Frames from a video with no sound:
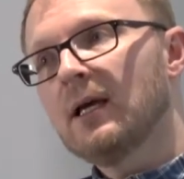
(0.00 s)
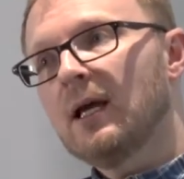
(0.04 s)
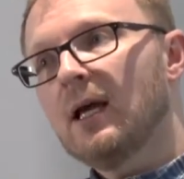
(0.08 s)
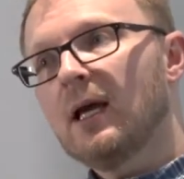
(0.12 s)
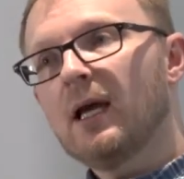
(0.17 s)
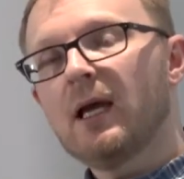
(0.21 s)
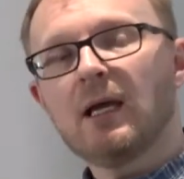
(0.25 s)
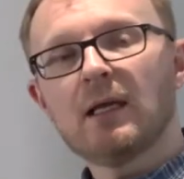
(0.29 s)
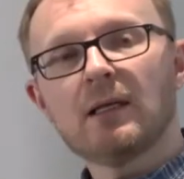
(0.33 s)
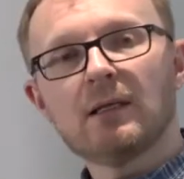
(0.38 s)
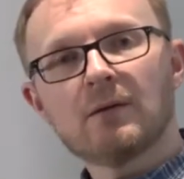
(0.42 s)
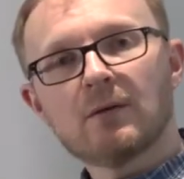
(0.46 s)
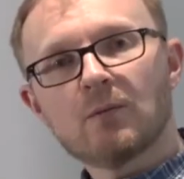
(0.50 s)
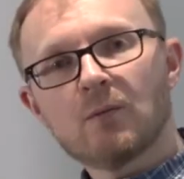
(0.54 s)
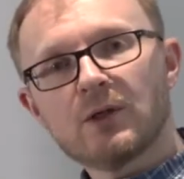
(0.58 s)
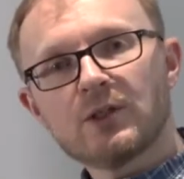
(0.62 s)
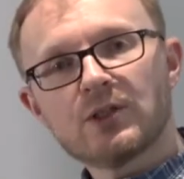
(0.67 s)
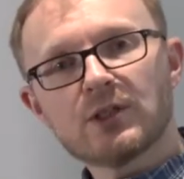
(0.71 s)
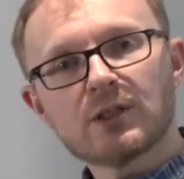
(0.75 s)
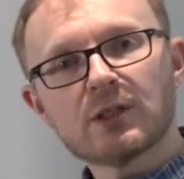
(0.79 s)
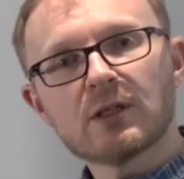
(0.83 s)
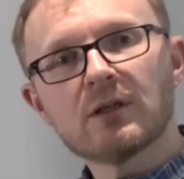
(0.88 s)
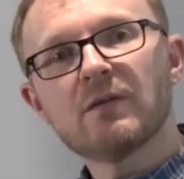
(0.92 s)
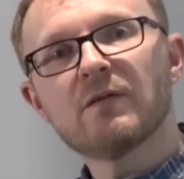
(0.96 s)
and we're
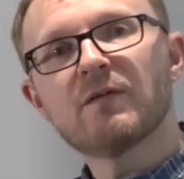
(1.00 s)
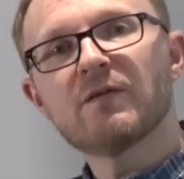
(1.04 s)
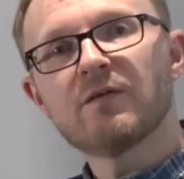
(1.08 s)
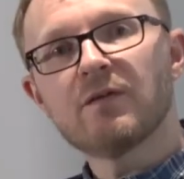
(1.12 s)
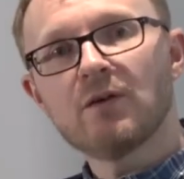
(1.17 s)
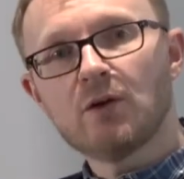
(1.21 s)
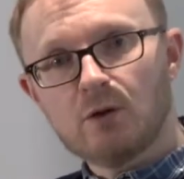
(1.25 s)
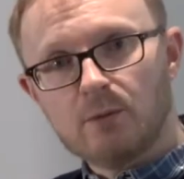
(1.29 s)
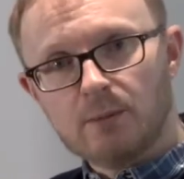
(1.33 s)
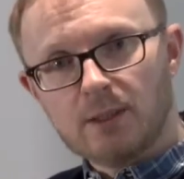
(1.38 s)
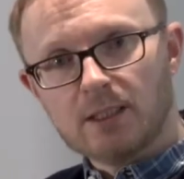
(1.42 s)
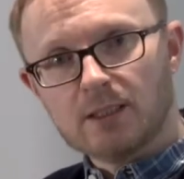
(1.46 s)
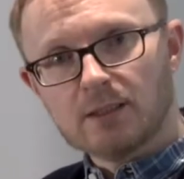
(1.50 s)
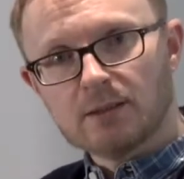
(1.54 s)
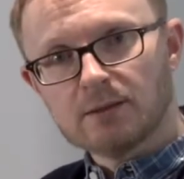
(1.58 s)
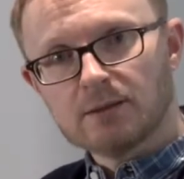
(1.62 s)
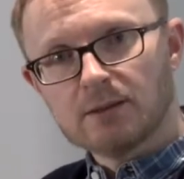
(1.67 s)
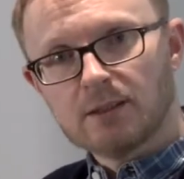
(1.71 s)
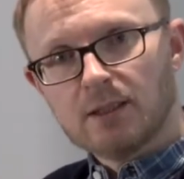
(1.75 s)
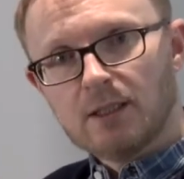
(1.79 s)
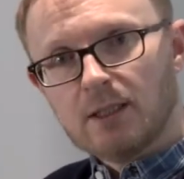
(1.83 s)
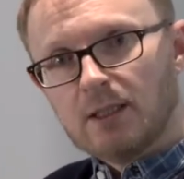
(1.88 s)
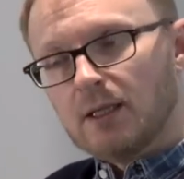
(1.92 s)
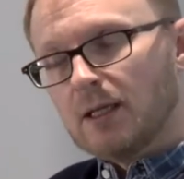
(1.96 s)
just confirming
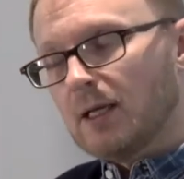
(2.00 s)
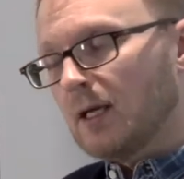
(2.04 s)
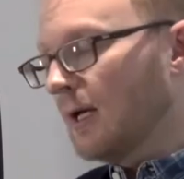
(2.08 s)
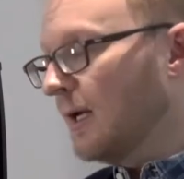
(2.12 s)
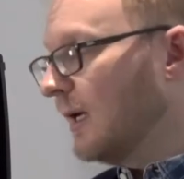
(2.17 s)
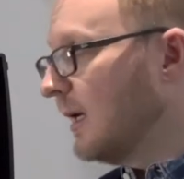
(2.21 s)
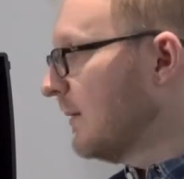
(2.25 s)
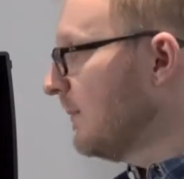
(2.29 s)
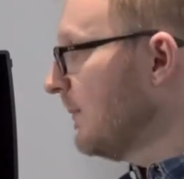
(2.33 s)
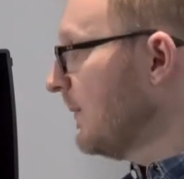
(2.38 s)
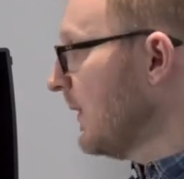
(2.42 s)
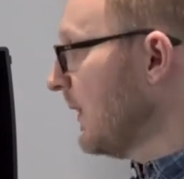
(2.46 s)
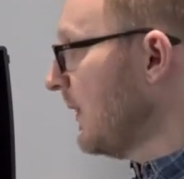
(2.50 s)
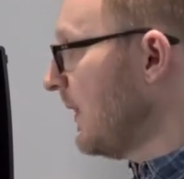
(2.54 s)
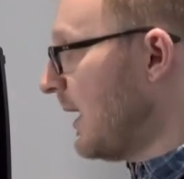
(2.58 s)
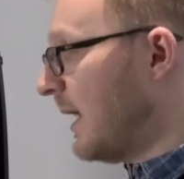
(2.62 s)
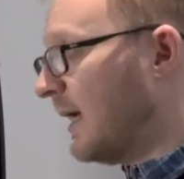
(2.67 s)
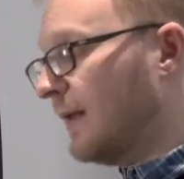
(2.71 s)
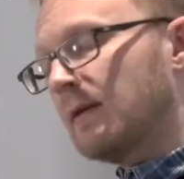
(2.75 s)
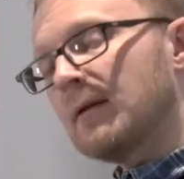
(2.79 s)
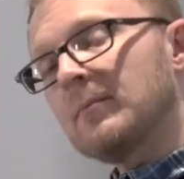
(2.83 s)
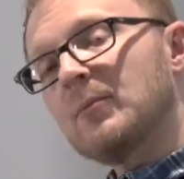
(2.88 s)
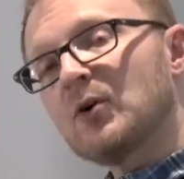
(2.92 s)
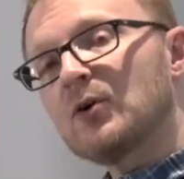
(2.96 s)

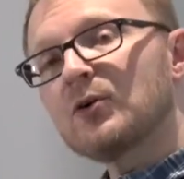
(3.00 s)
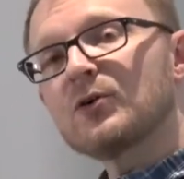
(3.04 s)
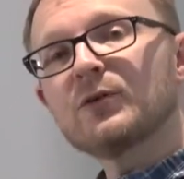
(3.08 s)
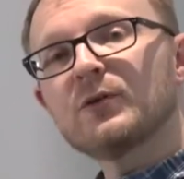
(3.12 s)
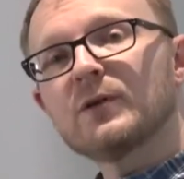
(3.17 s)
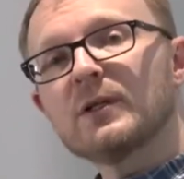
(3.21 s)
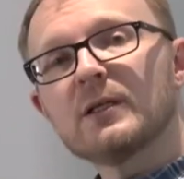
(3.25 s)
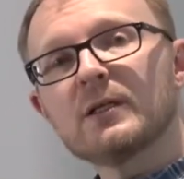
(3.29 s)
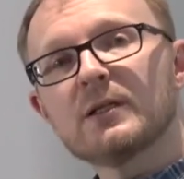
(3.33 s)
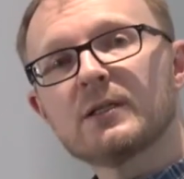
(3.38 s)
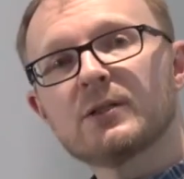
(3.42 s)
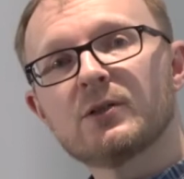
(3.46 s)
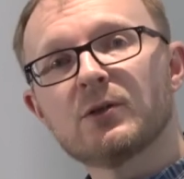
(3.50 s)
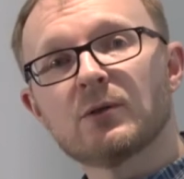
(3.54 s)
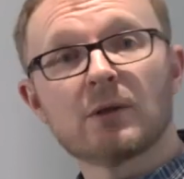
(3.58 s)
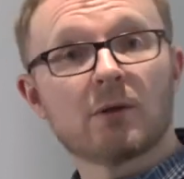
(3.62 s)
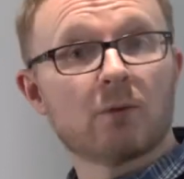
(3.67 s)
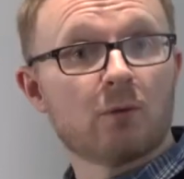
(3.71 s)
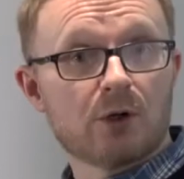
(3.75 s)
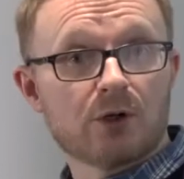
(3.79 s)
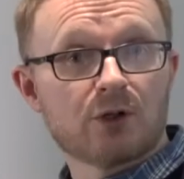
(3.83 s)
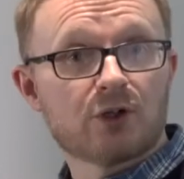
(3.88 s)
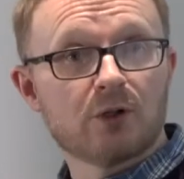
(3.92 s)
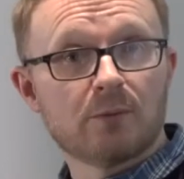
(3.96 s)
that the monitor is doing
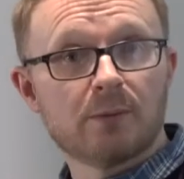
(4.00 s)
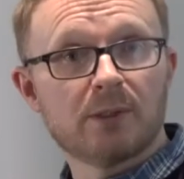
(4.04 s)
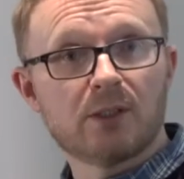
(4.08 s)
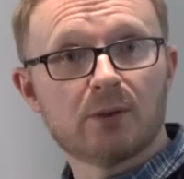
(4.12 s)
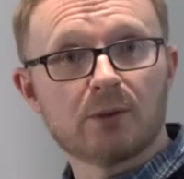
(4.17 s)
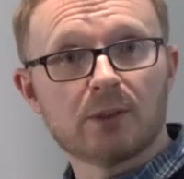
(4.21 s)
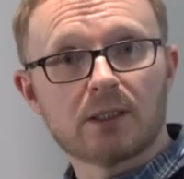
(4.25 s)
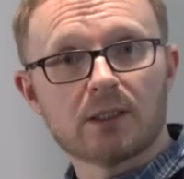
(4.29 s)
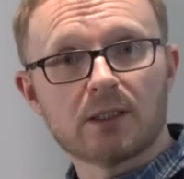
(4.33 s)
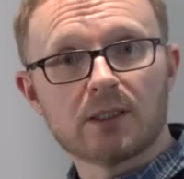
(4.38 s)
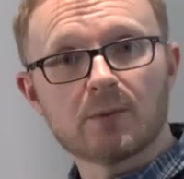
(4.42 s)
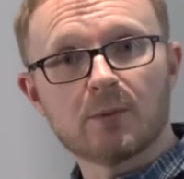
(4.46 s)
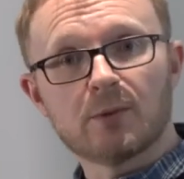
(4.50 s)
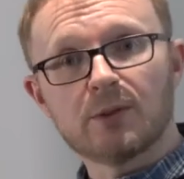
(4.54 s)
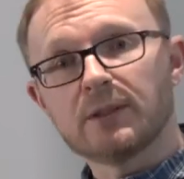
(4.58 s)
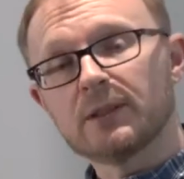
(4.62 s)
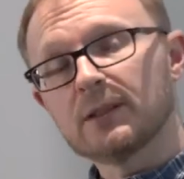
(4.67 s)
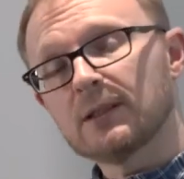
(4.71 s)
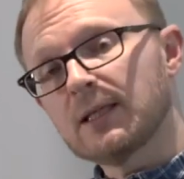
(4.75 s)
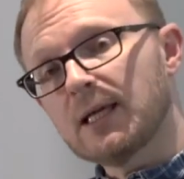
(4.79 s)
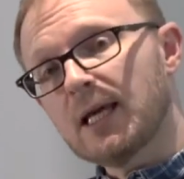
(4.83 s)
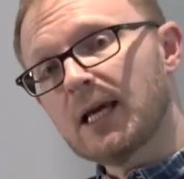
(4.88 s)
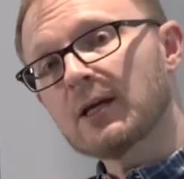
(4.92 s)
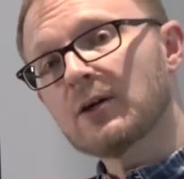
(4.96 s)
what it should be doing at this point,
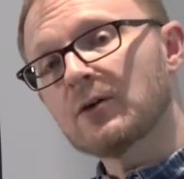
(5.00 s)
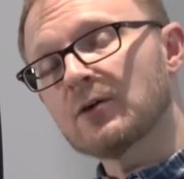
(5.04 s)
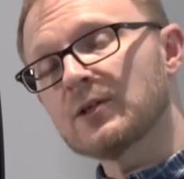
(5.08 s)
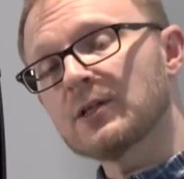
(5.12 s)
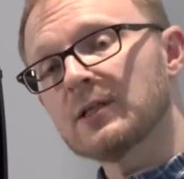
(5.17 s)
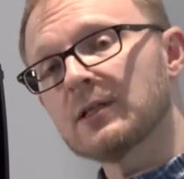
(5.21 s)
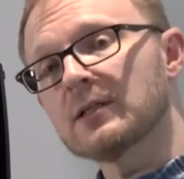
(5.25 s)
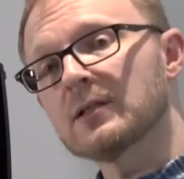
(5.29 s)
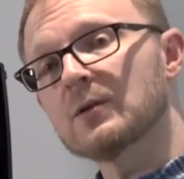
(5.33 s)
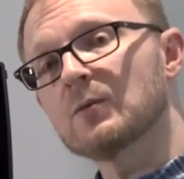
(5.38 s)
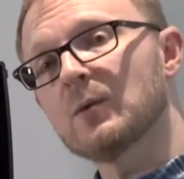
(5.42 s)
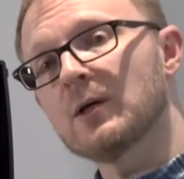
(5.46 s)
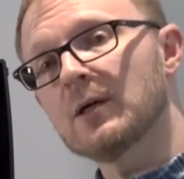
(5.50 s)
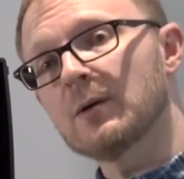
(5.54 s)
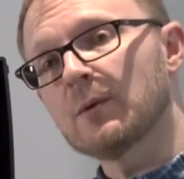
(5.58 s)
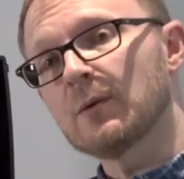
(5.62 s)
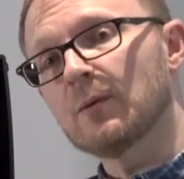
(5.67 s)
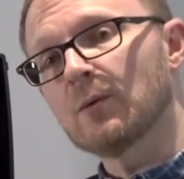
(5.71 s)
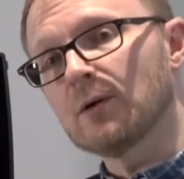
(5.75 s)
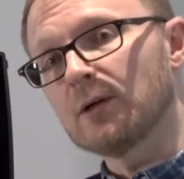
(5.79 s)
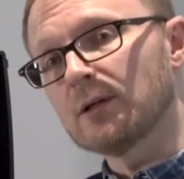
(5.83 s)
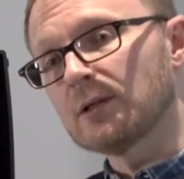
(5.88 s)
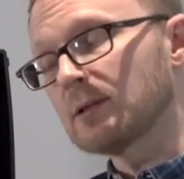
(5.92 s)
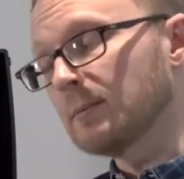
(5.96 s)
that the accuracy is where we
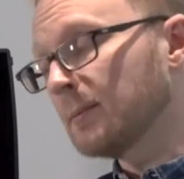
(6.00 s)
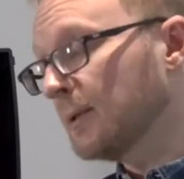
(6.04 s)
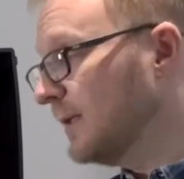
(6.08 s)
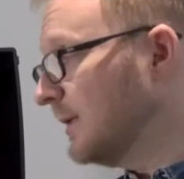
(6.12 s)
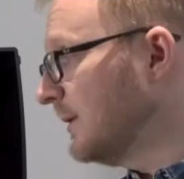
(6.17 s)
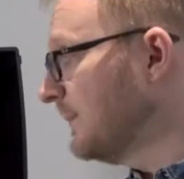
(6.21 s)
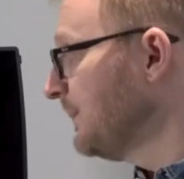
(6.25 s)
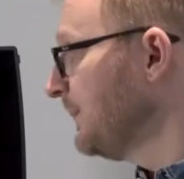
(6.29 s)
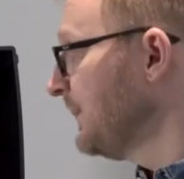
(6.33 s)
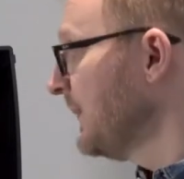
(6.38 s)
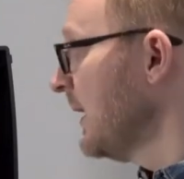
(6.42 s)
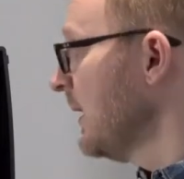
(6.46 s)
want it to be.